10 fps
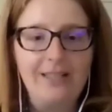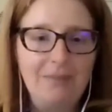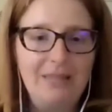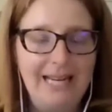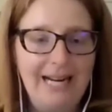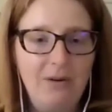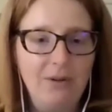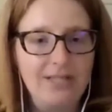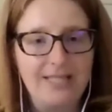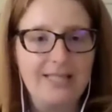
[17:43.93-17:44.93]
unlimited mm-hmm.
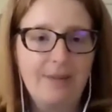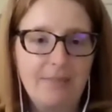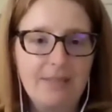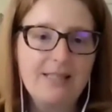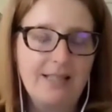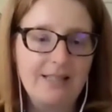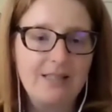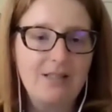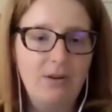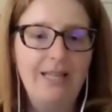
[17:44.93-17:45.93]
hours it's my
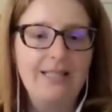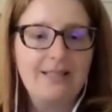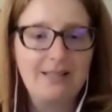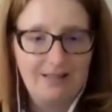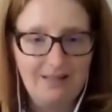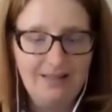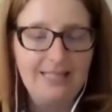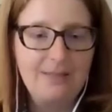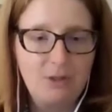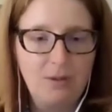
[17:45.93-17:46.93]
business no let's
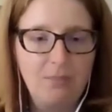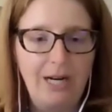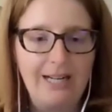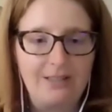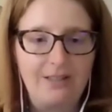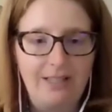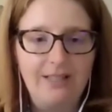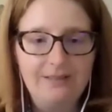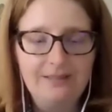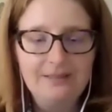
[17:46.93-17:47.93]
let's do mm-hmm. it practically
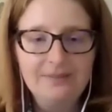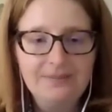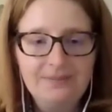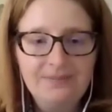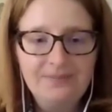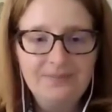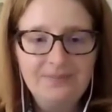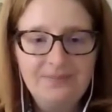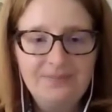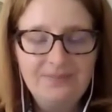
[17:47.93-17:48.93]

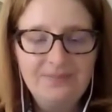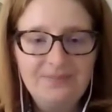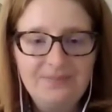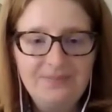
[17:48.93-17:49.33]
mm-hmm.